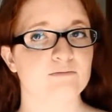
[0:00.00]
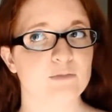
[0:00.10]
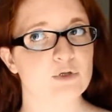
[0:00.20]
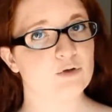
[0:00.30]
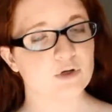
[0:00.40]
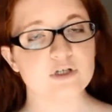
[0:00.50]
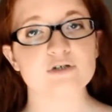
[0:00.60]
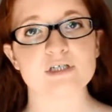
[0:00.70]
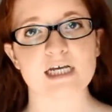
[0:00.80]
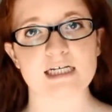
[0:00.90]
You could
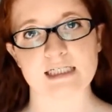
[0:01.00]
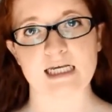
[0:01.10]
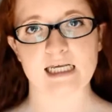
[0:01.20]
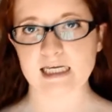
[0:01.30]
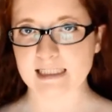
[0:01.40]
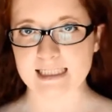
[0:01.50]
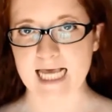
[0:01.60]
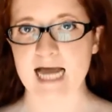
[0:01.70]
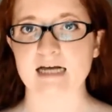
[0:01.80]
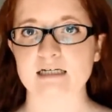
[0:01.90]
use it as like
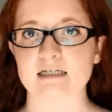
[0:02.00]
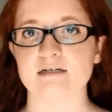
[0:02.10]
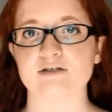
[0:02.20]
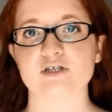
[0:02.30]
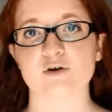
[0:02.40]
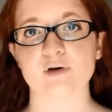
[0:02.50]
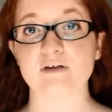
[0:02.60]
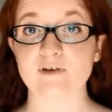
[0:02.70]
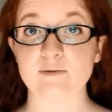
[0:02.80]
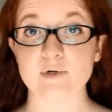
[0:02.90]
exact. So
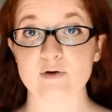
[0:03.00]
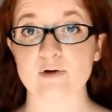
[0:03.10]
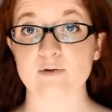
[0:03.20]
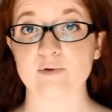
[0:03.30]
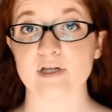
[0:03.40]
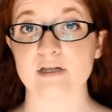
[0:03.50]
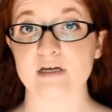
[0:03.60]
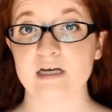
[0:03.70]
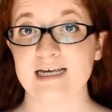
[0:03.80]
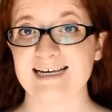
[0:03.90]
if I were going with
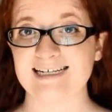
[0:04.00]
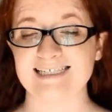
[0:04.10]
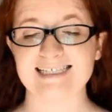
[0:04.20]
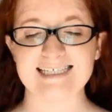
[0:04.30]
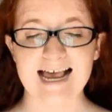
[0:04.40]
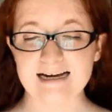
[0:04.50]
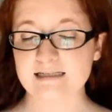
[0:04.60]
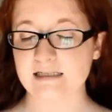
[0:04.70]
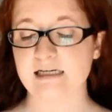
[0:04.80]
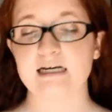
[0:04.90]

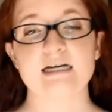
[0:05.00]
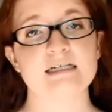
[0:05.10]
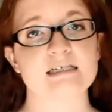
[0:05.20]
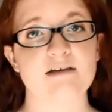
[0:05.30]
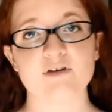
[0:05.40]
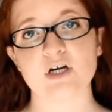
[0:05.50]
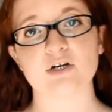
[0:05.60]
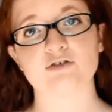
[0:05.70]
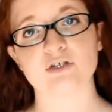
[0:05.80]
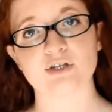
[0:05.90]
exactly
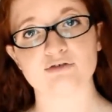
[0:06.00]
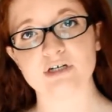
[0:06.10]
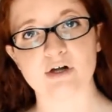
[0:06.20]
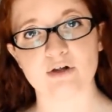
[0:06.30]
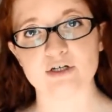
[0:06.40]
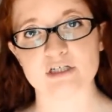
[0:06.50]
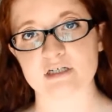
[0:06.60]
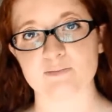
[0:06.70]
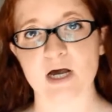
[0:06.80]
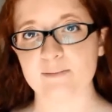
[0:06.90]
$703 as
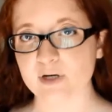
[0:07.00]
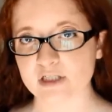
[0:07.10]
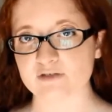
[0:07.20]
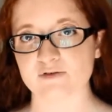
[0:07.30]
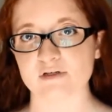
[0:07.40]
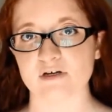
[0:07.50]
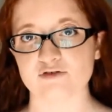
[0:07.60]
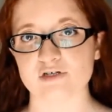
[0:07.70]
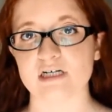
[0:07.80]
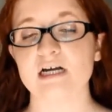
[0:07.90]
my budget for the
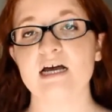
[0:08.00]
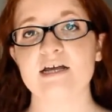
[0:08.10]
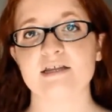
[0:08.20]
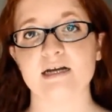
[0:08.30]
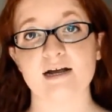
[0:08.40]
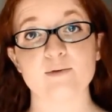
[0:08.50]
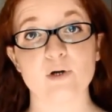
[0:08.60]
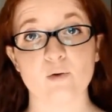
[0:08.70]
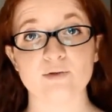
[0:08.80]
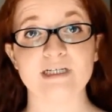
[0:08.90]
country, then I would
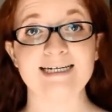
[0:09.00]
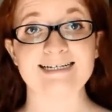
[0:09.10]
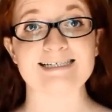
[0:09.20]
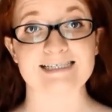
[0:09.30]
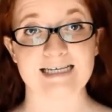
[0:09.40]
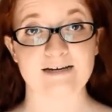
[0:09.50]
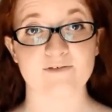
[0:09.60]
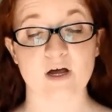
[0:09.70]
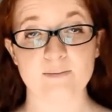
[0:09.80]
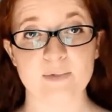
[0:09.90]
only need to save
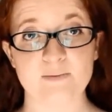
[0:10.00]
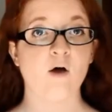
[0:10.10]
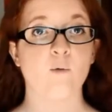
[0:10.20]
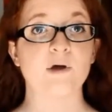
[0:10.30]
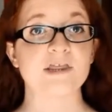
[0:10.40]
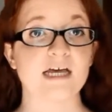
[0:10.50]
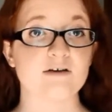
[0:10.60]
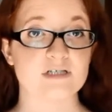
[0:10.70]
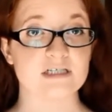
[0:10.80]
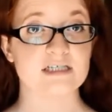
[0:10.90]
up
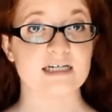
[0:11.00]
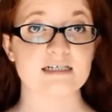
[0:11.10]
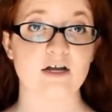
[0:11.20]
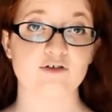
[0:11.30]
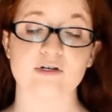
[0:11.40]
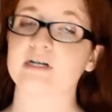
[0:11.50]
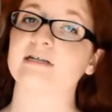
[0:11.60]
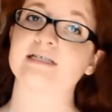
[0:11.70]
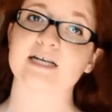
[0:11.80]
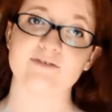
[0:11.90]

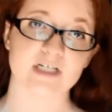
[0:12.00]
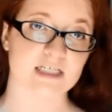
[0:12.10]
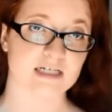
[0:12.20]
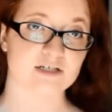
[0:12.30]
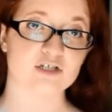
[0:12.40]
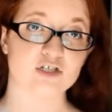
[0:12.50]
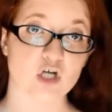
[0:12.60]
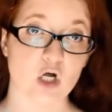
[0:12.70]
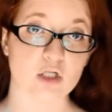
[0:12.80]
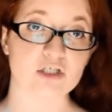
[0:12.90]

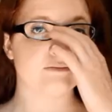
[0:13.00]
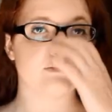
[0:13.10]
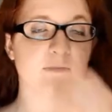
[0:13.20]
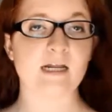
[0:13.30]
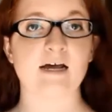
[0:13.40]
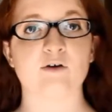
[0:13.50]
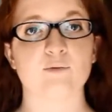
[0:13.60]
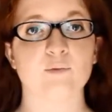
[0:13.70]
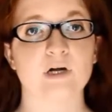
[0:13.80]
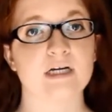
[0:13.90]
$1,676. Now,
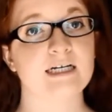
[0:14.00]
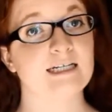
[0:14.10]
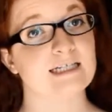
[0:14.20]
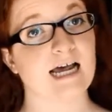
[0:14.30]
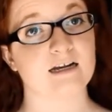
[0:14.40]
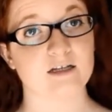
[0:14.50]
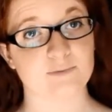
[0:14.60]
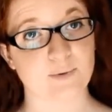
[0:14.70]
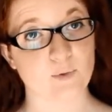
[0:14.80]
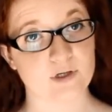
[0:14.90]
we're going to need to add a little
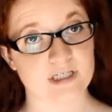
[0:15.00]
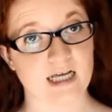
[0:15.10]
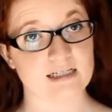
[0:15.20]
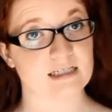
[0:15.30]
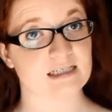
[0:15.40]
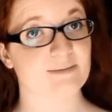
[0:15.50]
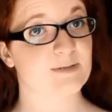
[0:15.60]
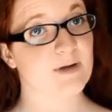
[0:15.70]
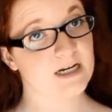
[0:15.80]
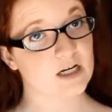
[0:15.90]
bit more to that since I'm
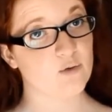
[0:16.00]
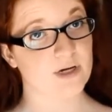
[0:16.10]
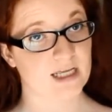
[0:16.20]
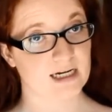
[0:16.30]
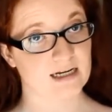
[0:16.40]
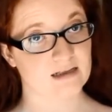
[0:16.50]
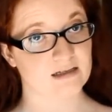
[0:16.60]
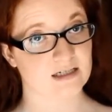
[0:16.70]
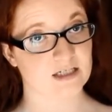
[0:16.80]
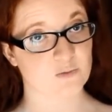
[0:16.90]
spending a week in
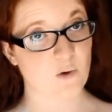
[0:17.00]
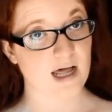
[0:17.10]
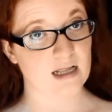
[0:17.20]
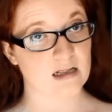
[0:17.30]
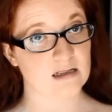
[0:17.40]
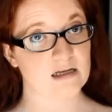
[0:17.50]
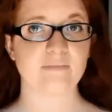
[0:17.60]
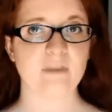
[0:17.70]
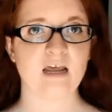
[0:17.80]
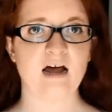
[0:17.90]
England as well.
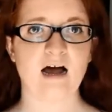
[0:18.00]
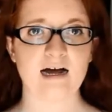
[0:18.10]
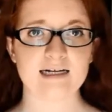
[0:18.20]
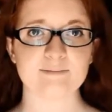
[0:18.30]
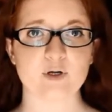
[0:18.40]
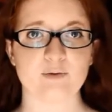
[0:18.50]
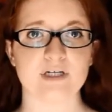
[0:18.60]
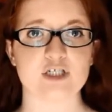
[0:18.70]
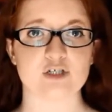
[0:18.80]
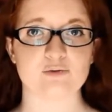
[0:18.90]
I am going
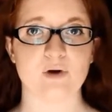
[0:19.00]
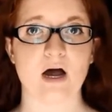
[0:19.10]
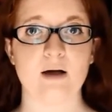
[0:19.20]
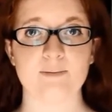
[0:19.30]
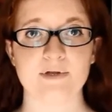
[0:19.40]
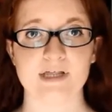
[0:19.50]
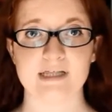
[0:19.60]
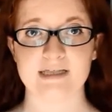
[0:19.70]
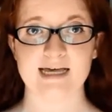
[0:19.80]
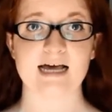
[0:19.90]
to up
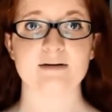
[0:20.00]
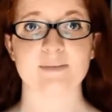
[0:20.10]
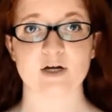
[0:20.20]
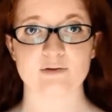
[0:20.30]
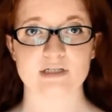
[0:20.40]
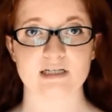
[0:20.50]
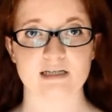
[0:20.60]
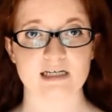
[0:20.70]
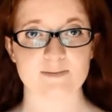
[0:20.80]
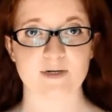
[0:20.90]
that amount that
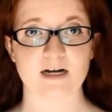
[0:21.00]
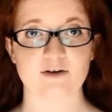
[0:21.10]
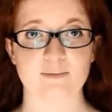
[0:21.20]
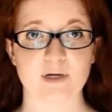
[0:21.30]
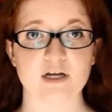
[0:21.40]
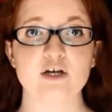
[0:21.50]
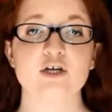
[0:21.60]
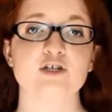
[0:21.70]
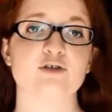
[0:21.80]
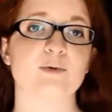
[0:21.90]
they spit out at me
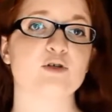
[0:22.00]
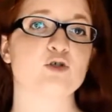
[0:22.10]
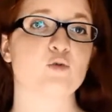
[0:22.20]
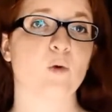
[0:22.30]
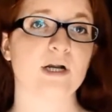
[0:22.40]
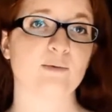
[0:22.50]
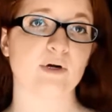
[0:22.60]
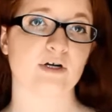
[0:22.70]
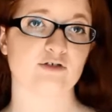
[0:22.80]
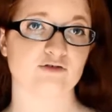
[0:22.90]
to about
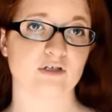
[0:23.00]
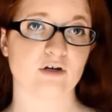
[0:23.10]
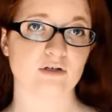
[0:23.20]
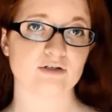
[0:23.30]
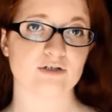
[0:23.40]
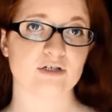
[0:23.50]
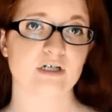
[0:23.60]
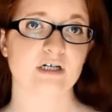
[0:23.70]
$2,100.